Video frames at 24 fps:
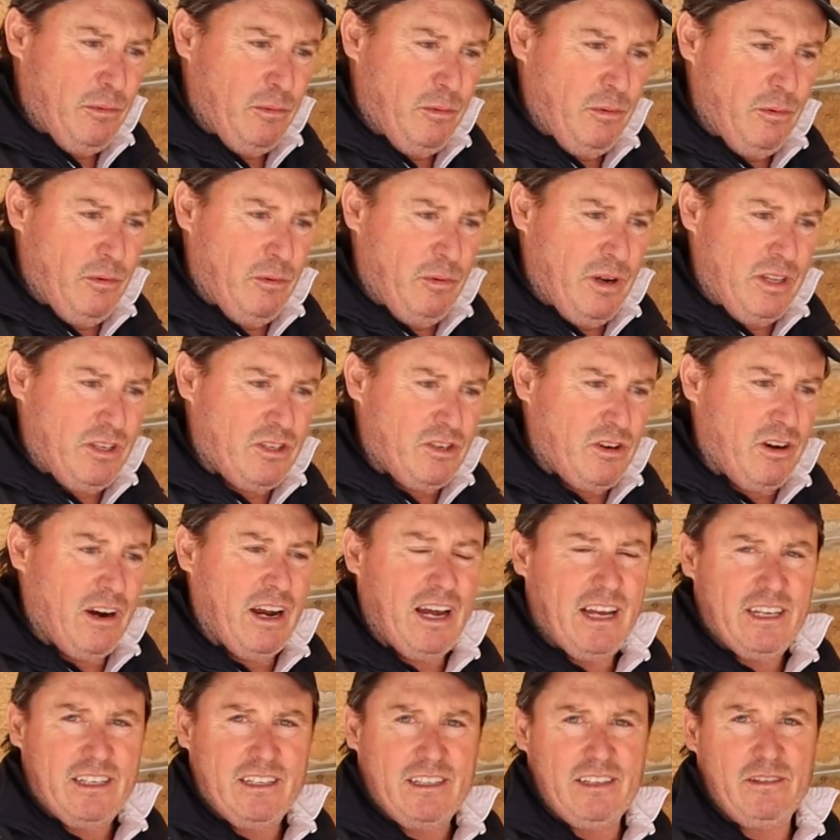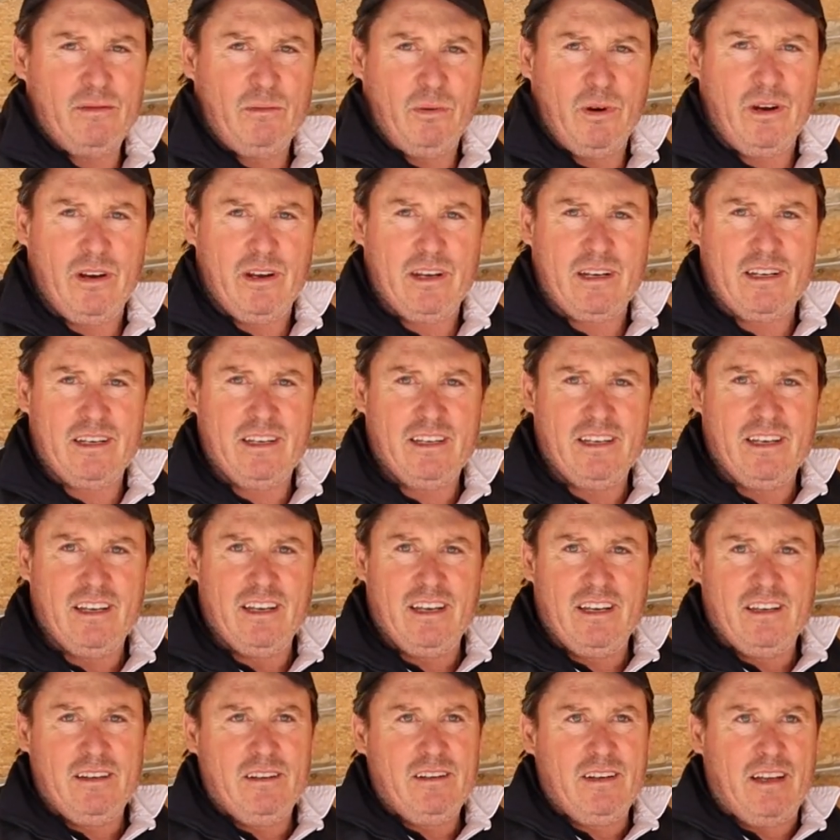with trust work
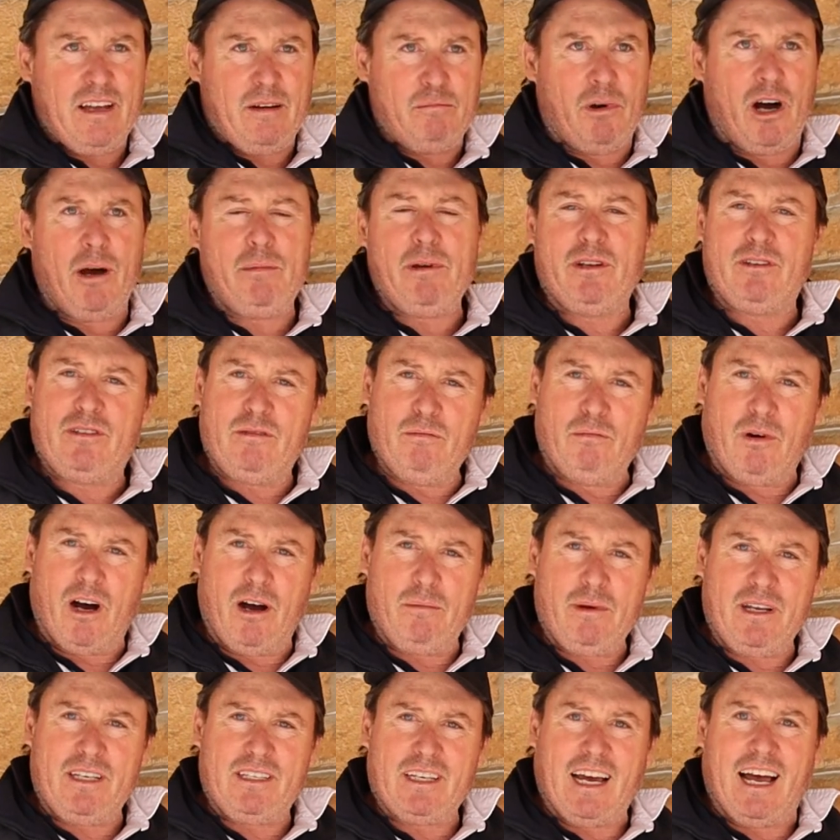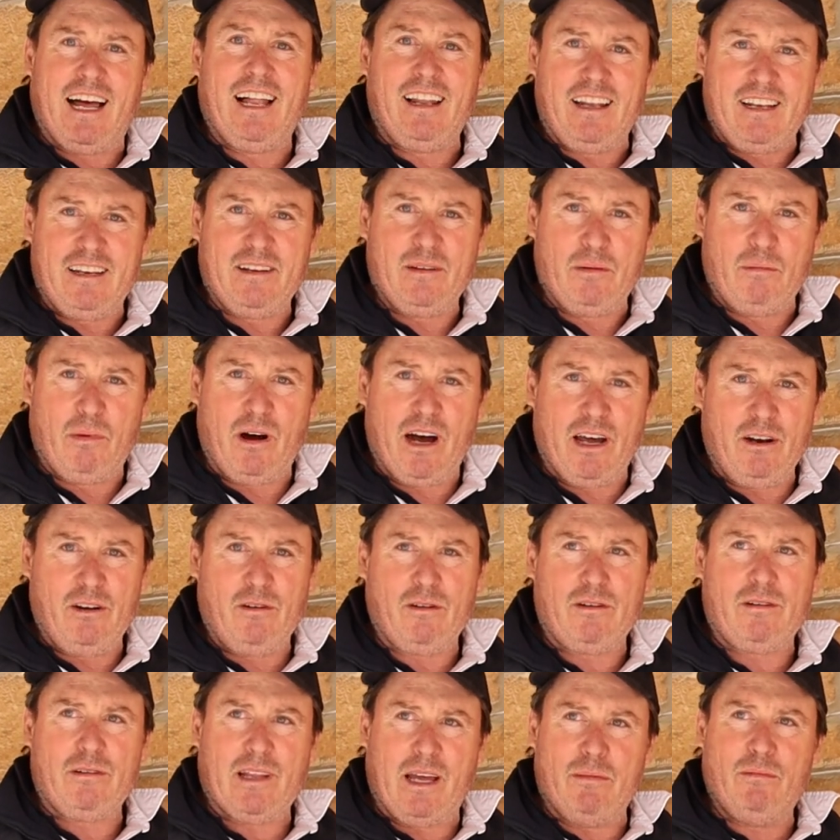might be dull,
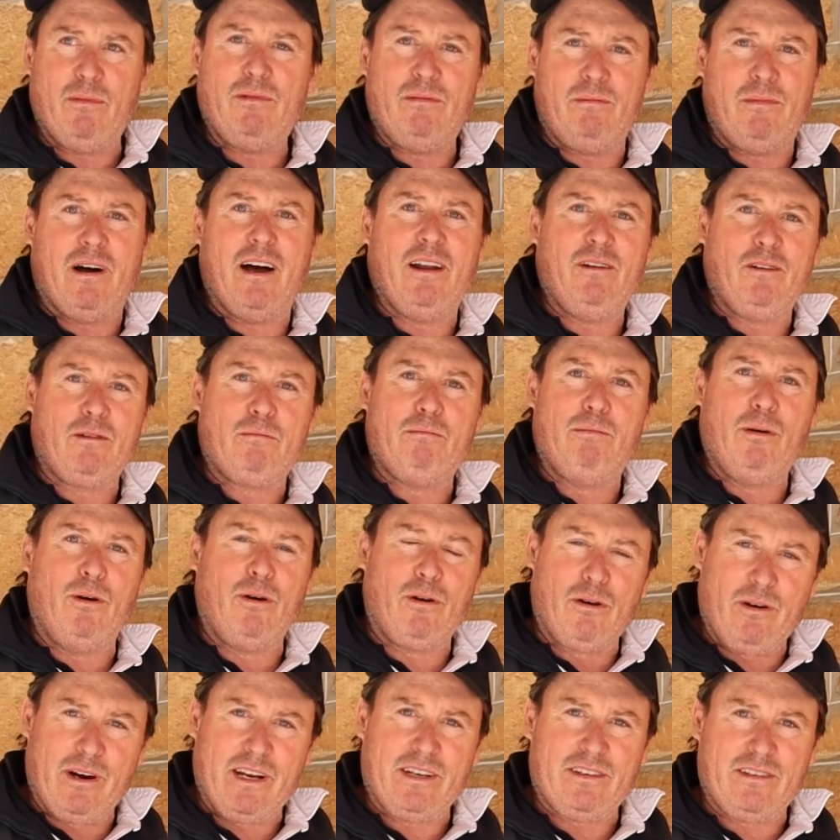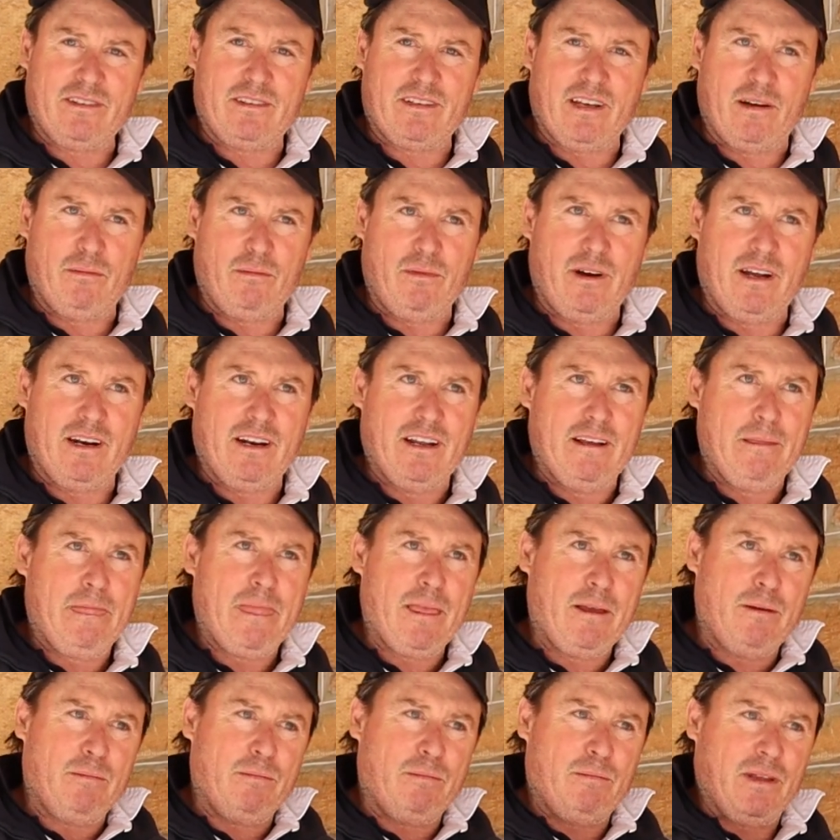might look boring to someone,
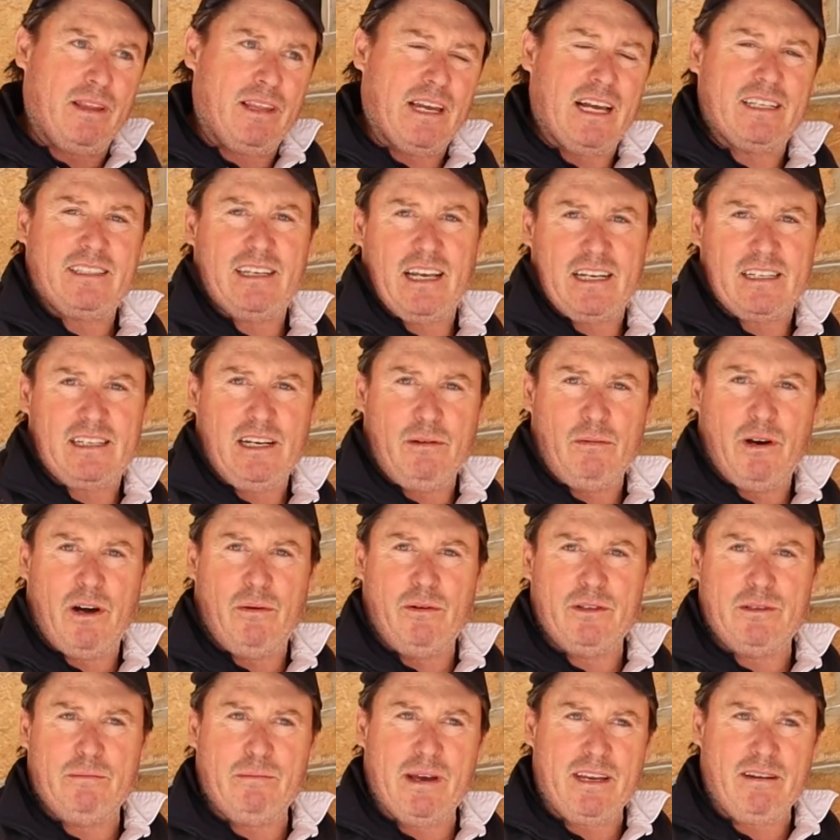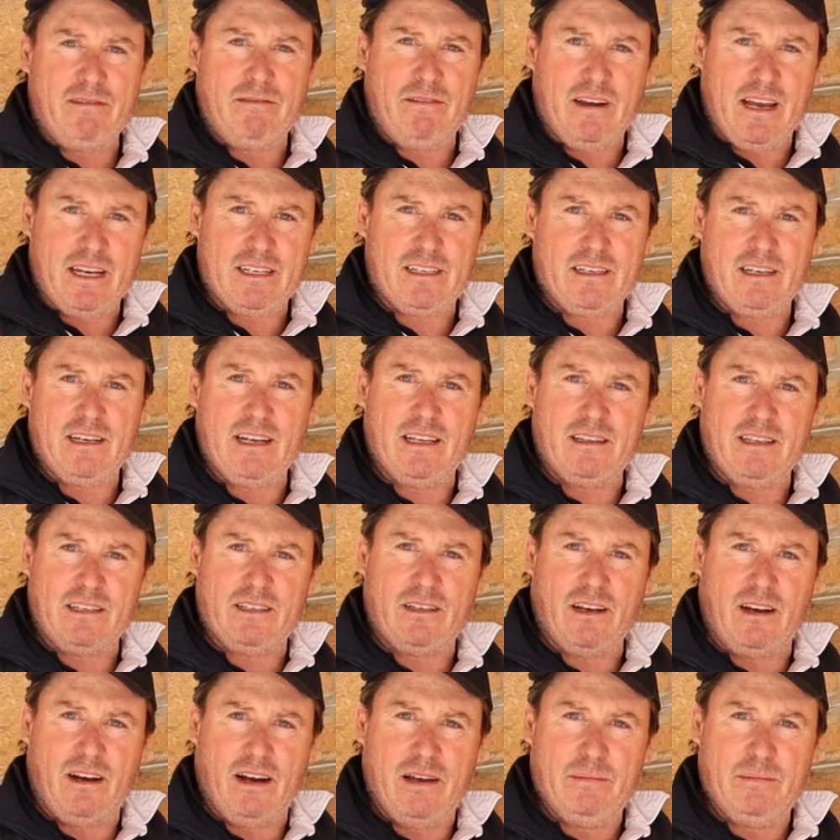but that's actually what was manufactured at the time.